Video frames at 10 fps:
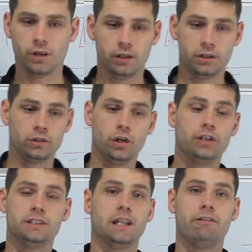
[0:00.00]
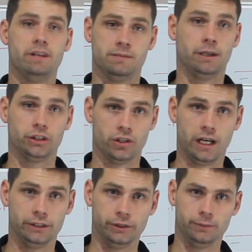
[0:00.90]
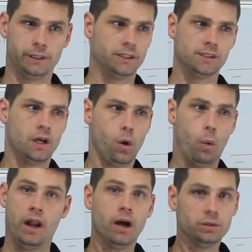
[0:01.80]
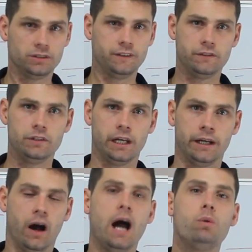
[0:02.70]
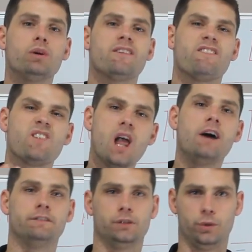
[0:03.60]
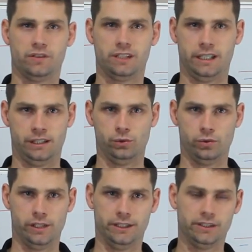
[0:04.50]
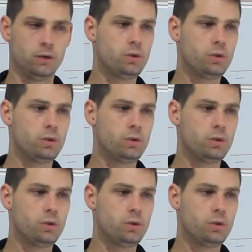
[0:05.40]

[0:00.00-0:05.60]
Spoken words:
you'll learn to love it as much as I do. Because when I was 15, I would have loved to have seen all this. I